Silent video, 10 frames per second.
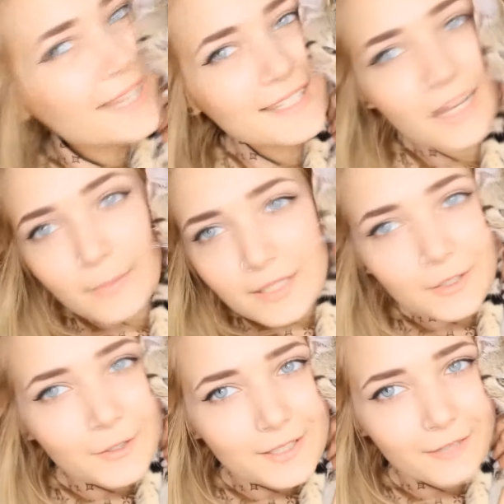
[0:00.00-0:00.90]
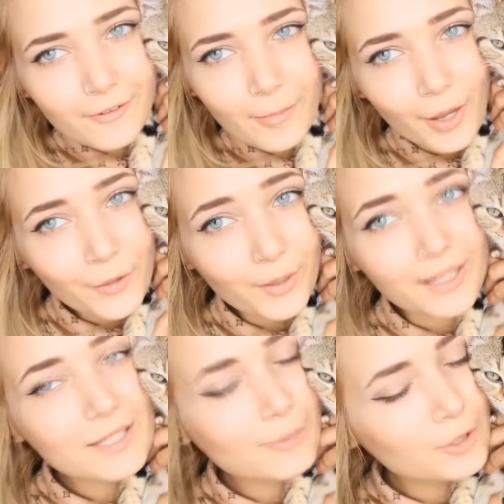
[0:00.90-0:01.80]
His name is Lucifer, by the
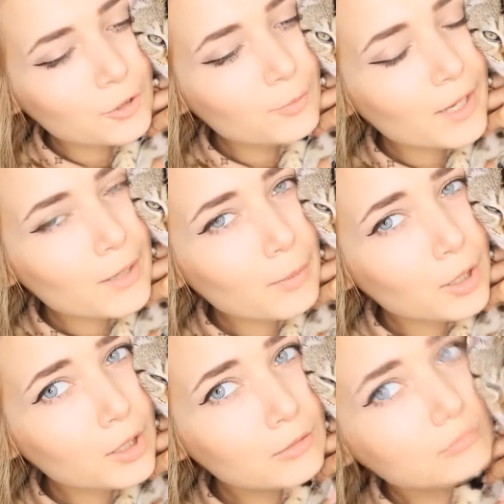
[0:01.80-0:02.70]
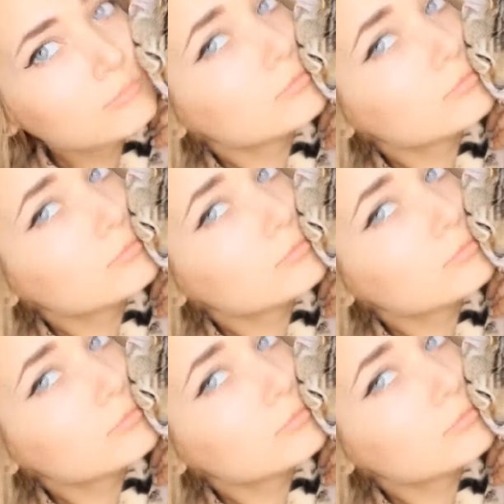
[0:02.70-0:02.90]
way. He's my new baby.